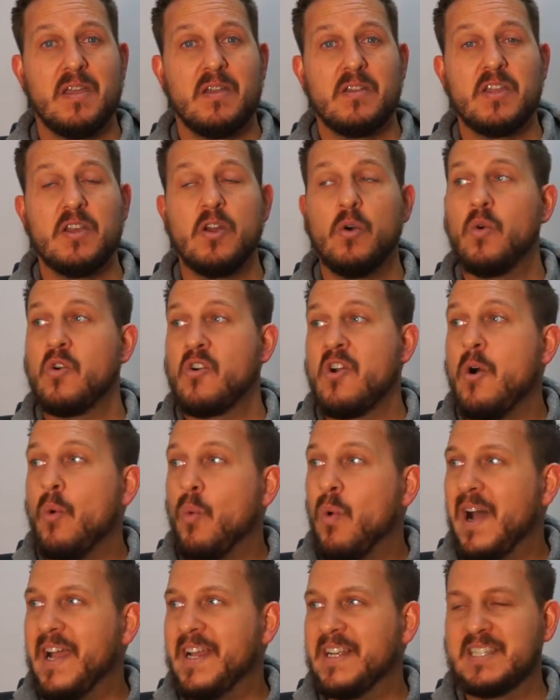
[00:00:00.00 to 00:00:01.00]
You know, we're at
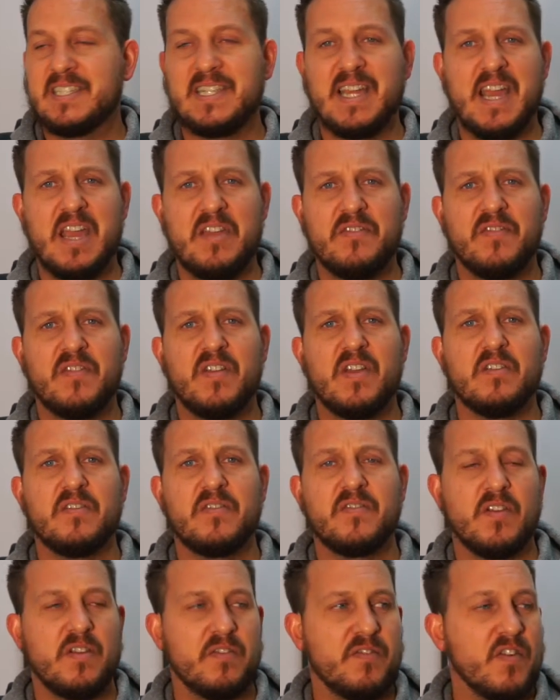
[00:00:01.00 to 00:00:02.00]
YSA
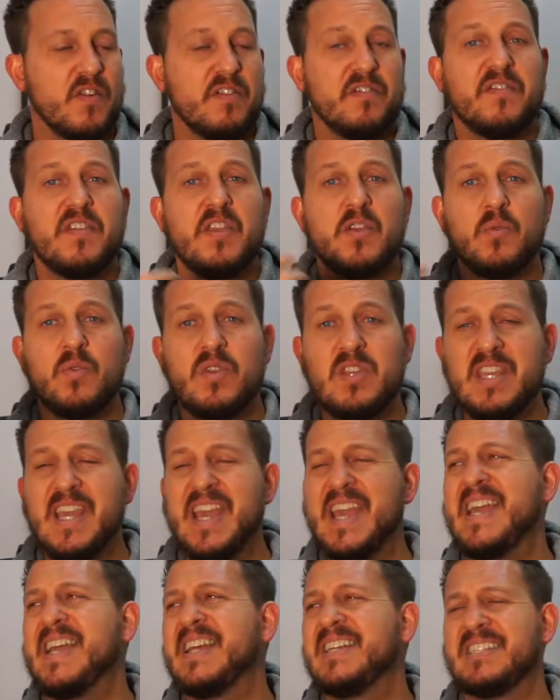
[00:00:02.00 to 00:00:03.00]
for a few
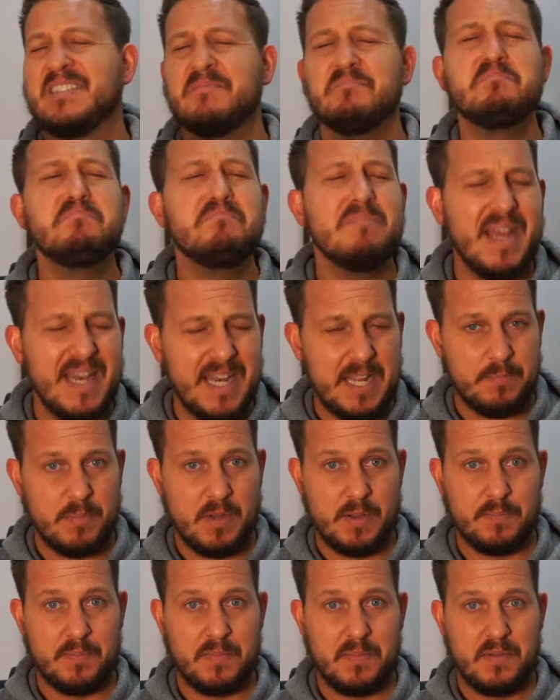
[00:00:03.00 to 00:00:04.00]
years
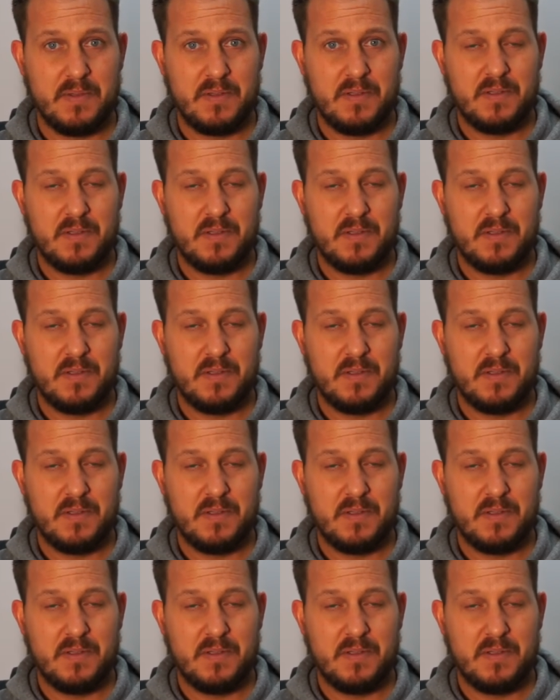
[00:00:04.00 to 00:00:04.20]
minimum,